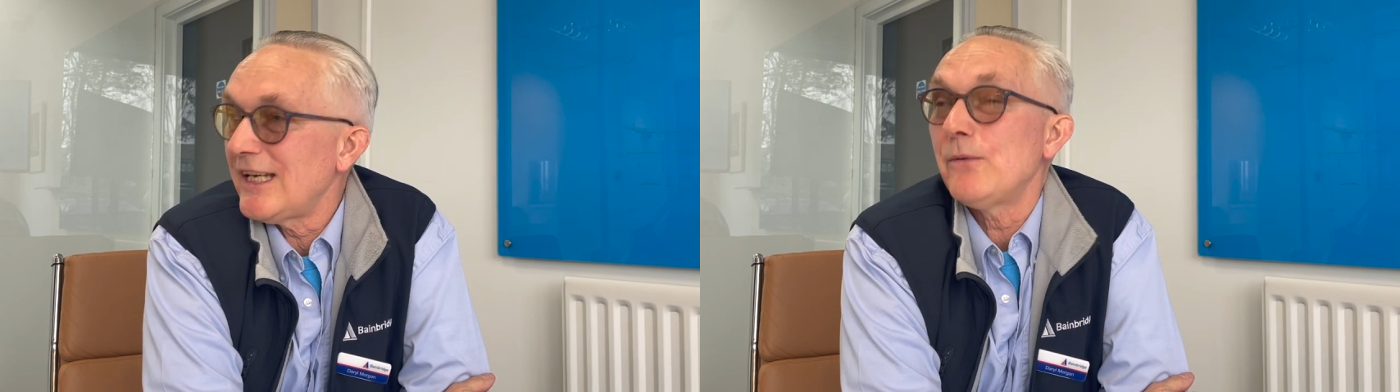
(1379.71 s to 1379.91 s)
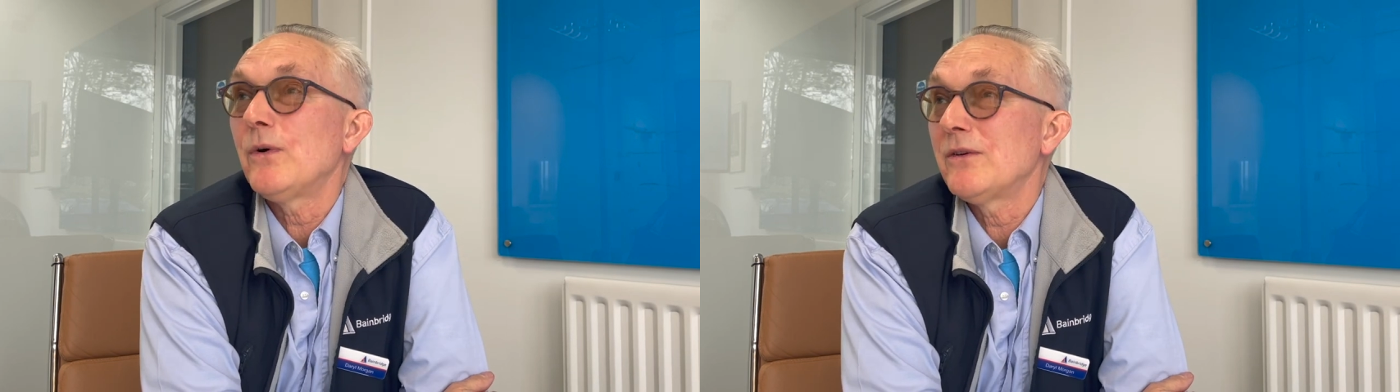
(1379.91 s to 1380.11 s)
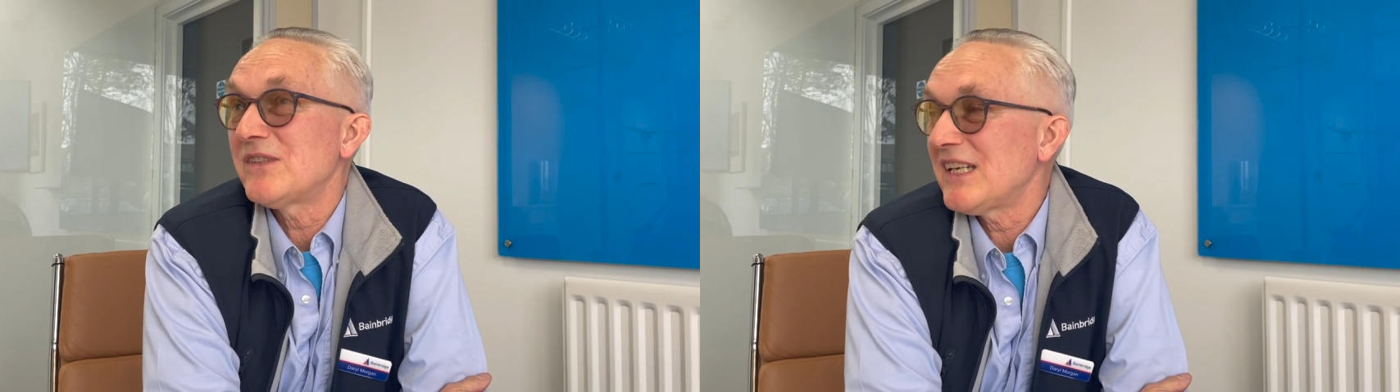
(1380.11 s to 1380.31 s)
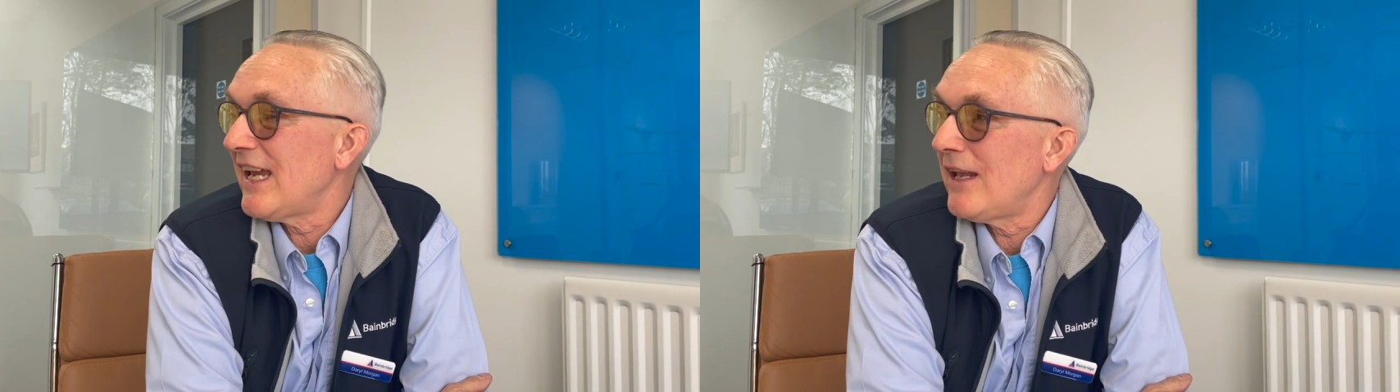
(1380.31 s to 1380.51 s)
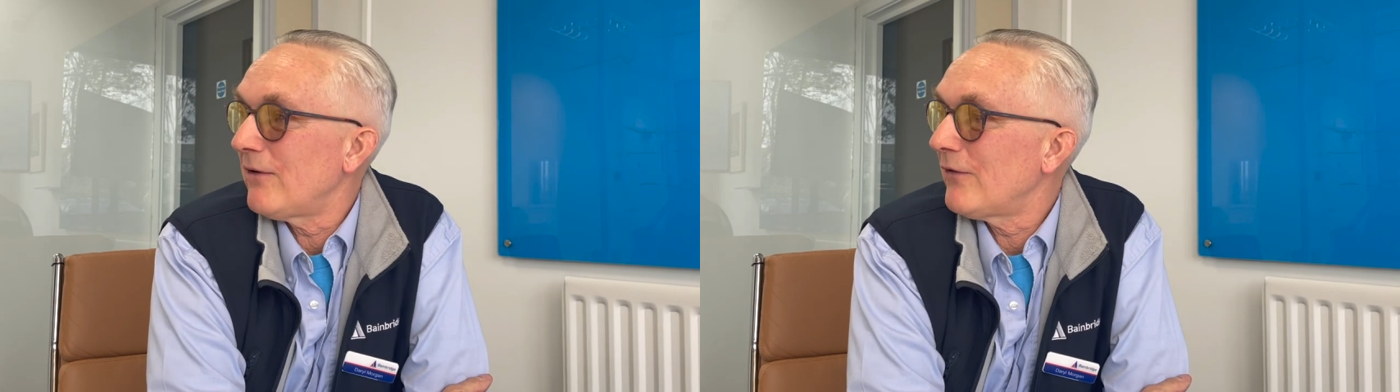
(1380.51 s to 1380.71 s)
It won't
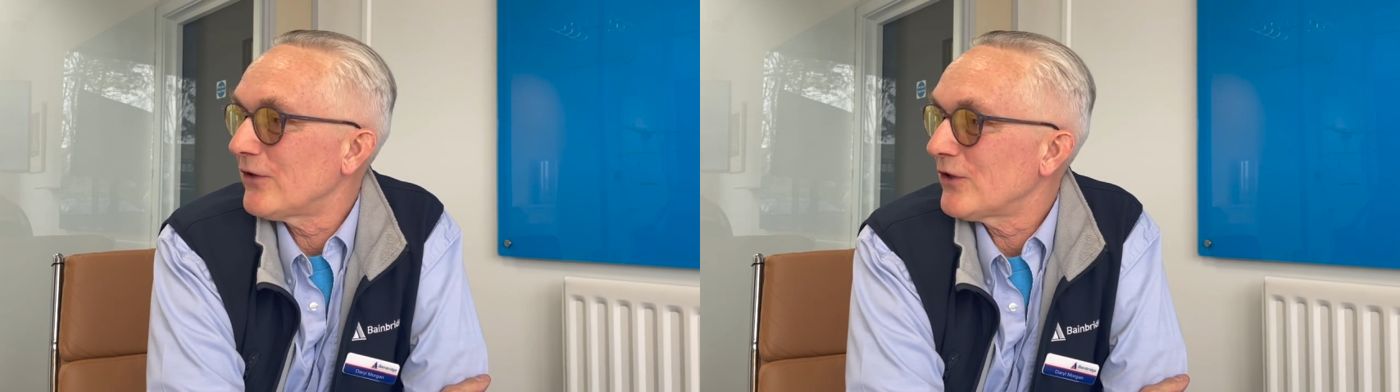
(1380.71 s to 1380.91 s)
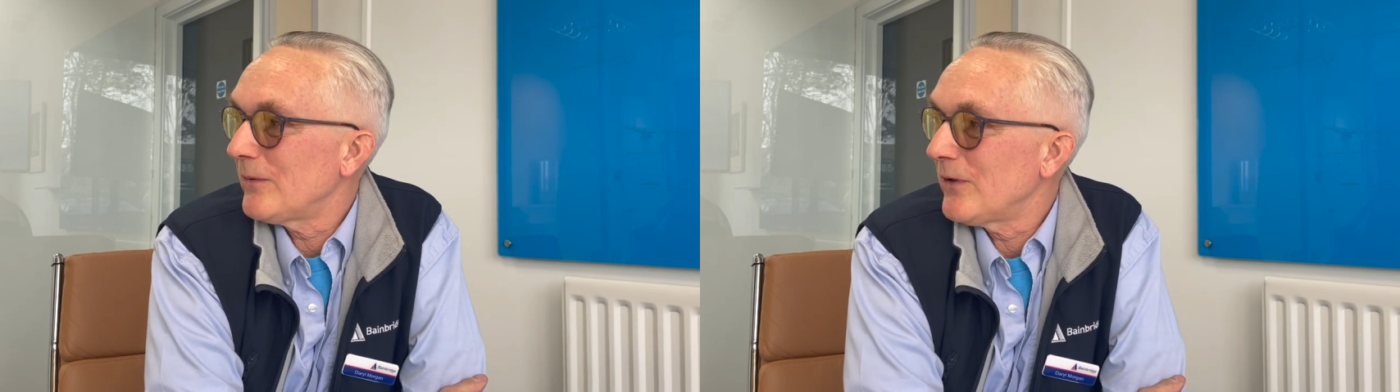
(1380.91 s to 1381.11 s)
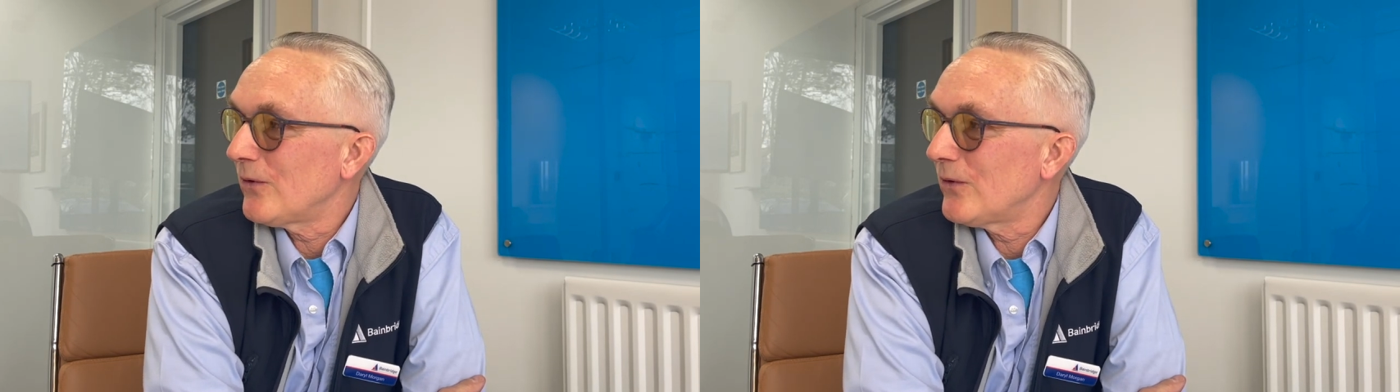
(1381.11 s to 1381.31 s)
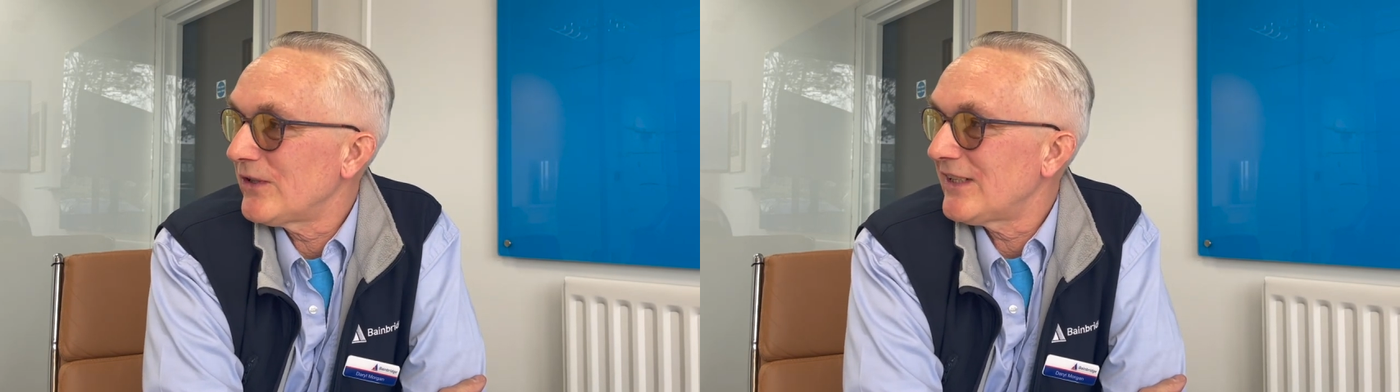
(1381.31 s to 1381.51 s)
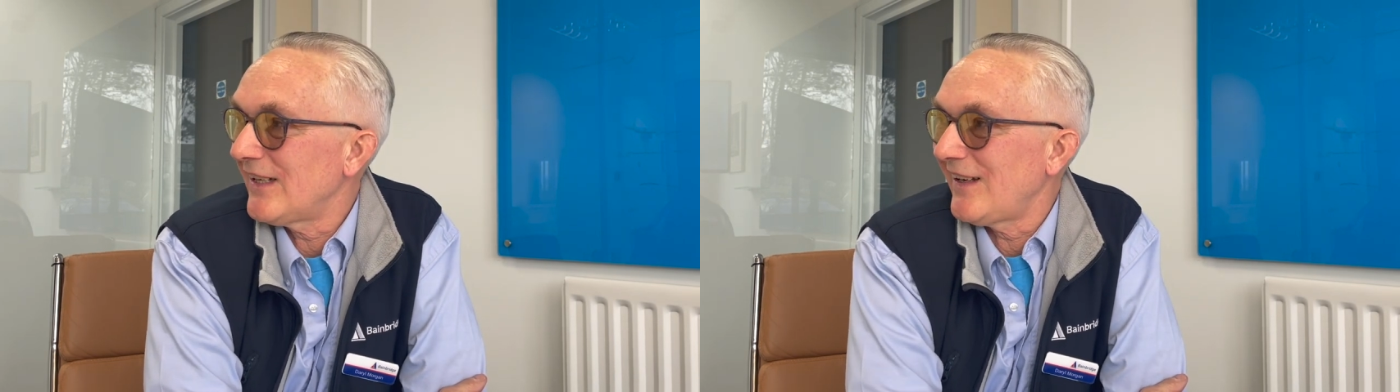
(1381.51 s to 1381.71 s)
tear the first time you
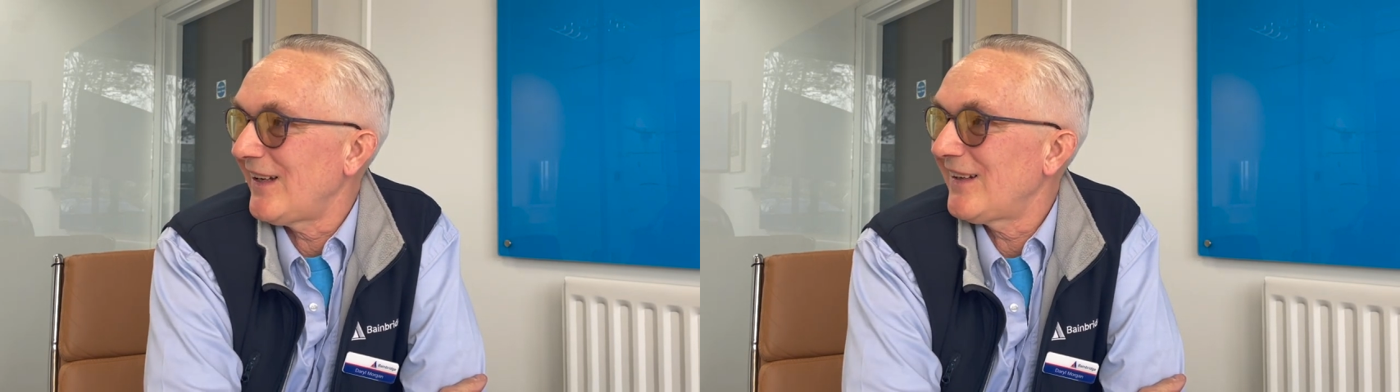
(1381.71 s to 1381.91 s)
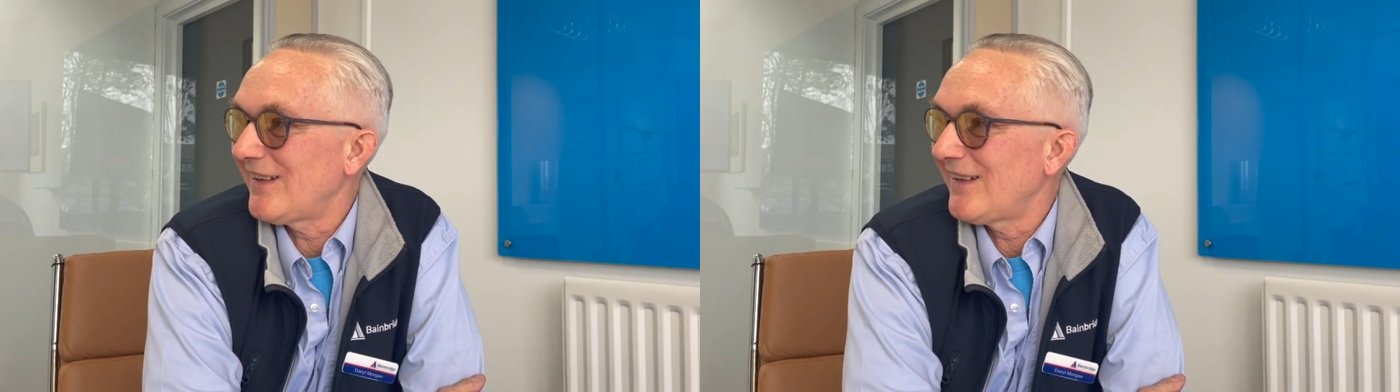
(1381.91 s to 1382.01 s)
hoist it.